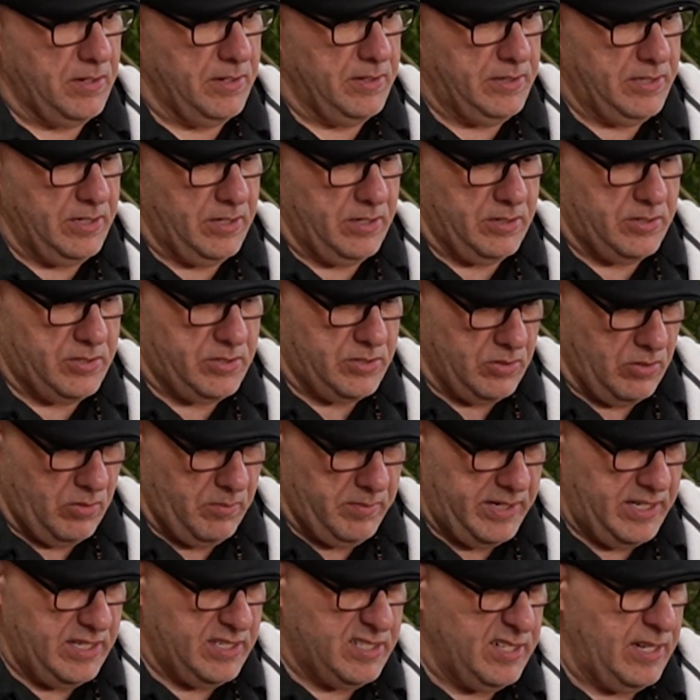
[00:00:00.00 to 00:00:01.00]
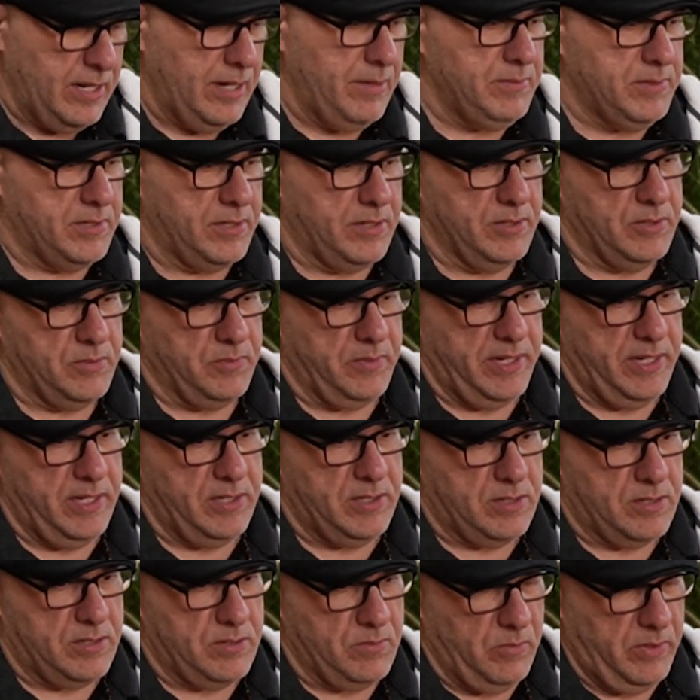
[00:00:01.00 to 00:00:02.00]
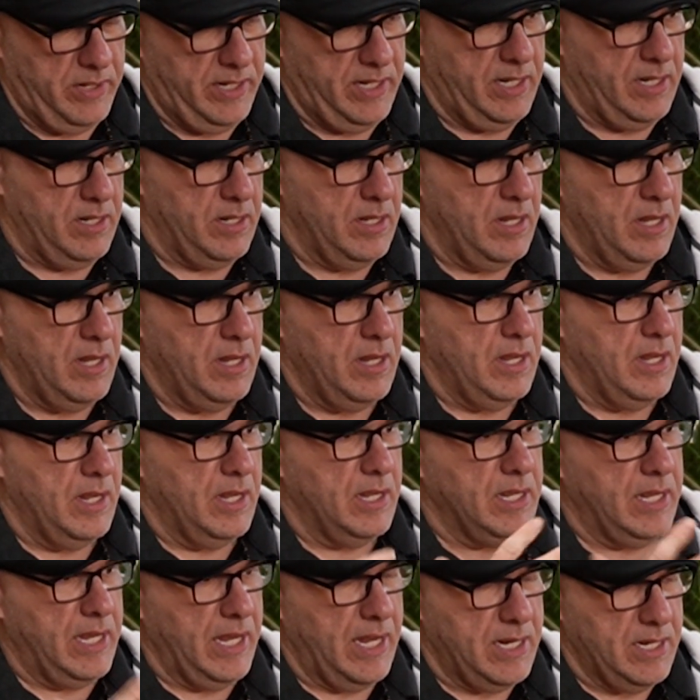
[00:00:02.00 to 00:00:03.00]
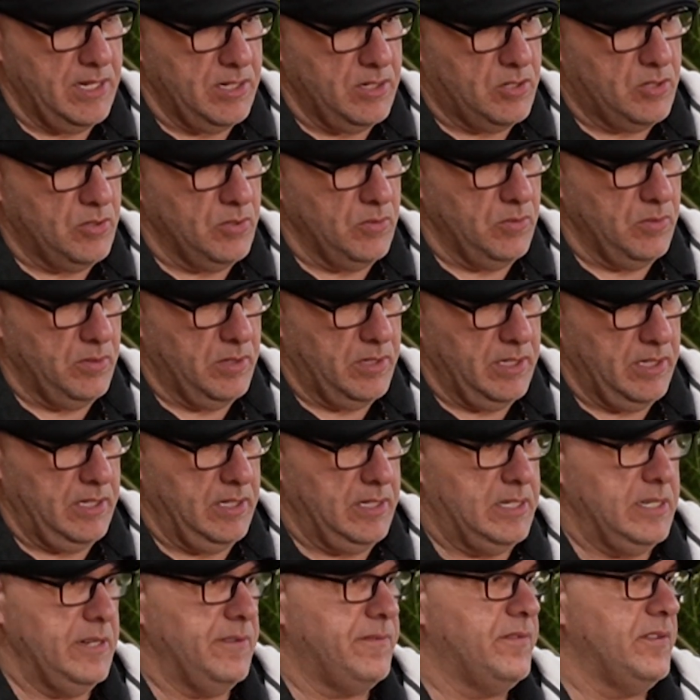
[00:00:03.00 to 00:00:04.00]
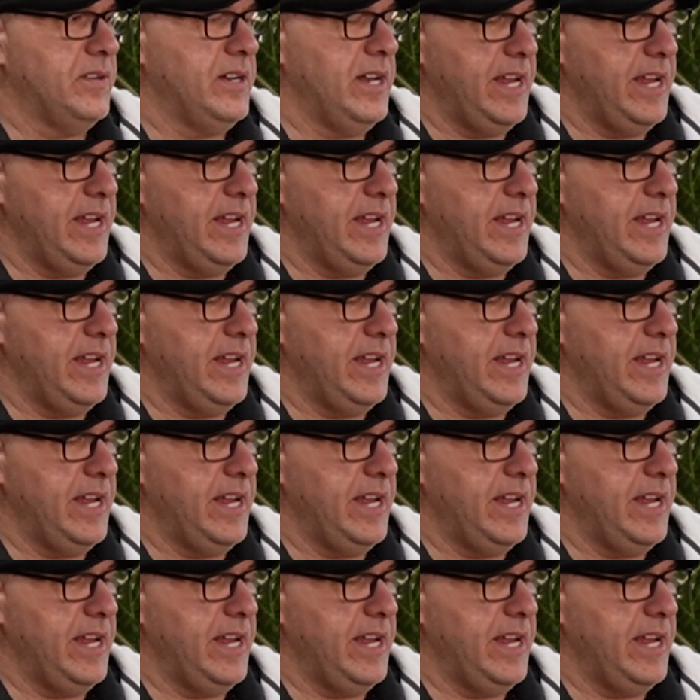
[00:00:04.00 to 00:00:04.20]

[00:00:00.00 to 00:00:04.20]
there's so many times because we get into the different